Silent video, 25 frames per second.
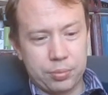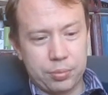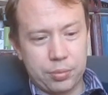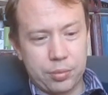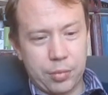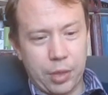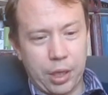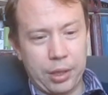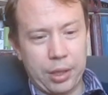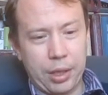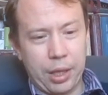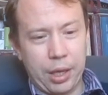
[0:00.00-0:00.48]

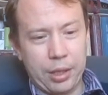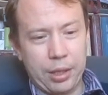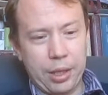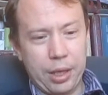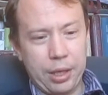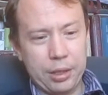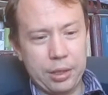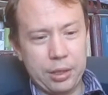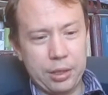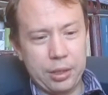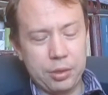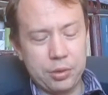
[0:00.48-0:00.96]

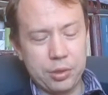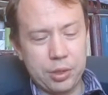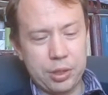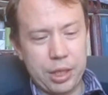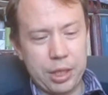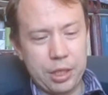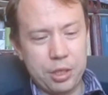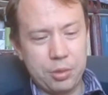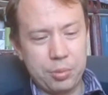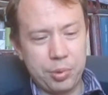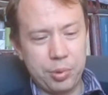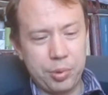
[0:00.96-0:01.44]
that there's a
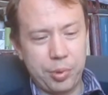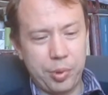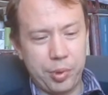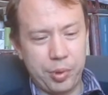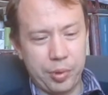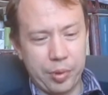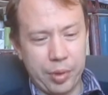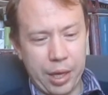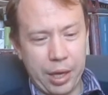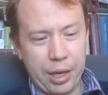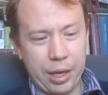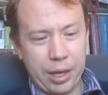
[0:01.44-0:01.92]
tension between
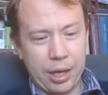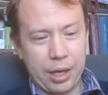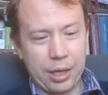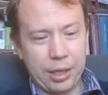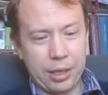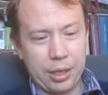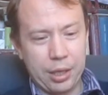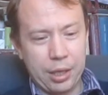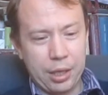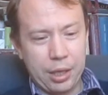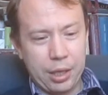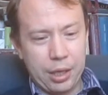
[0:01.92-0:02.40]
that
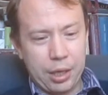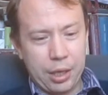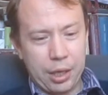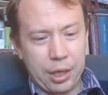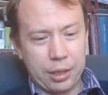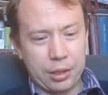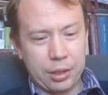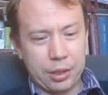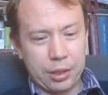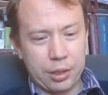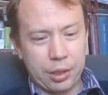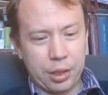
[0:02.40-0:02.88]
and
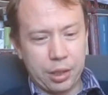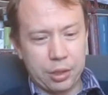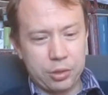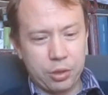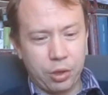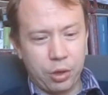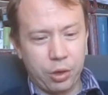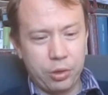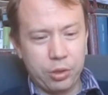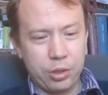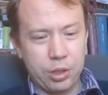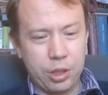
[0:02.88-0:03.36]
a
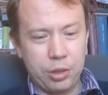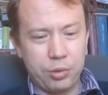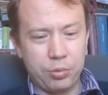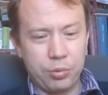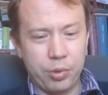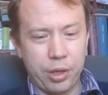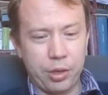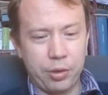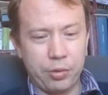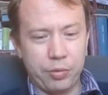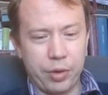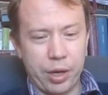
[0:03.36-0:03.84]
totally
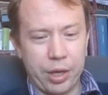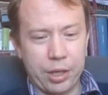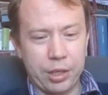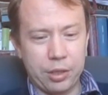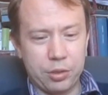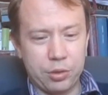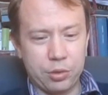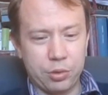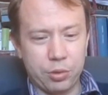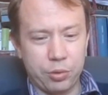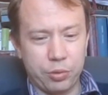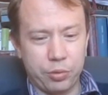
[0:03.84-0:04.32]
renovated
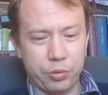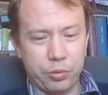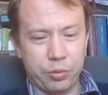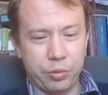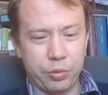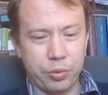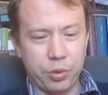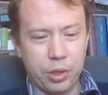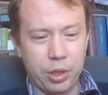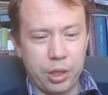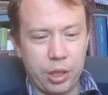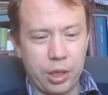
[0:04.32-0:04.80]
sort of
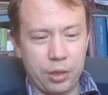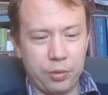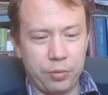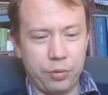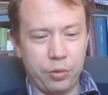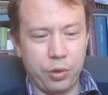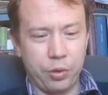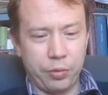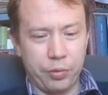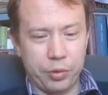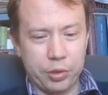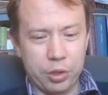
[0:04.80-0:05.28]
his
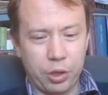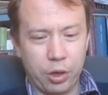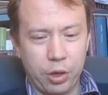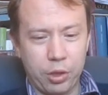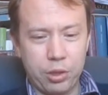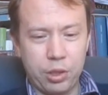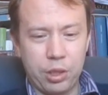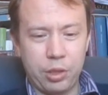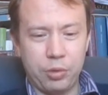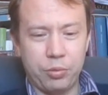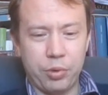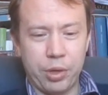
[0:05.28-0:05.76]
view of a
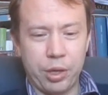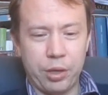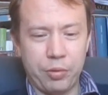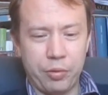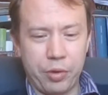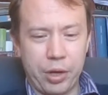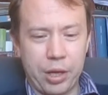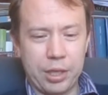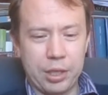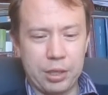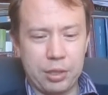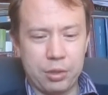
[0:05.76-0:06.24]
totally
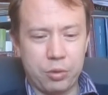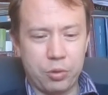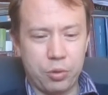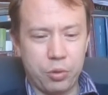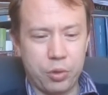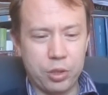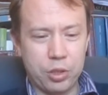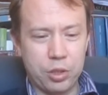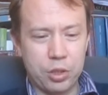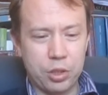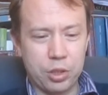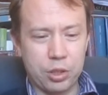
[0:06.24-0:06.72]
renovated
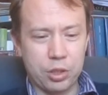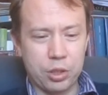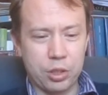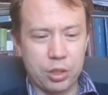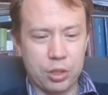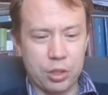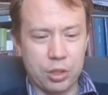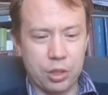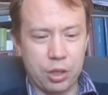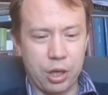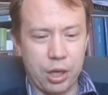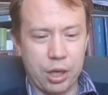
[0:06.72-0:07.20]
Christian
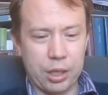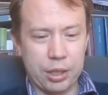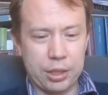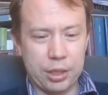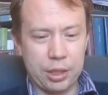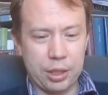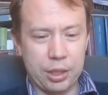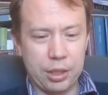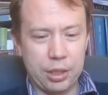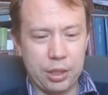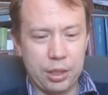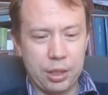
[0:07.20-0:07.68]

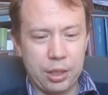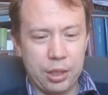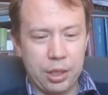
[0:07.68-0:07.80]
society,